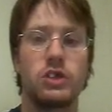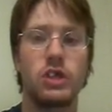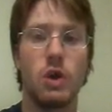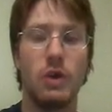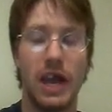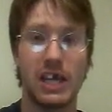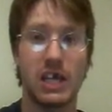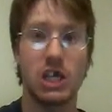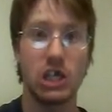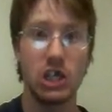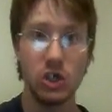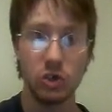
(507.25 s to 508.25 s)
So a
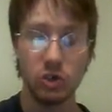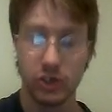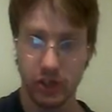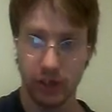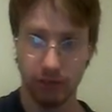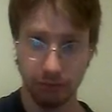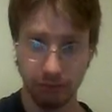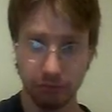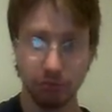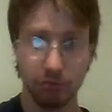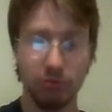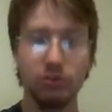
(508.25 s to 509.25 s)
huge
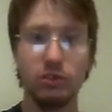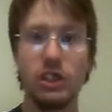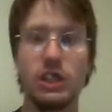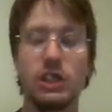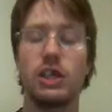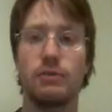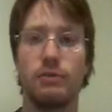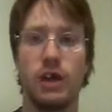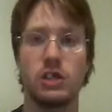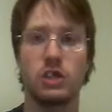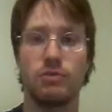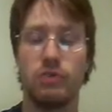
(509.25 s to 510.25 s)

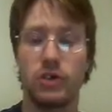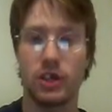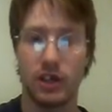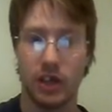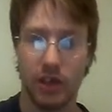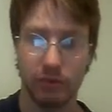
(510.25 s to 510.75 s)
differential for the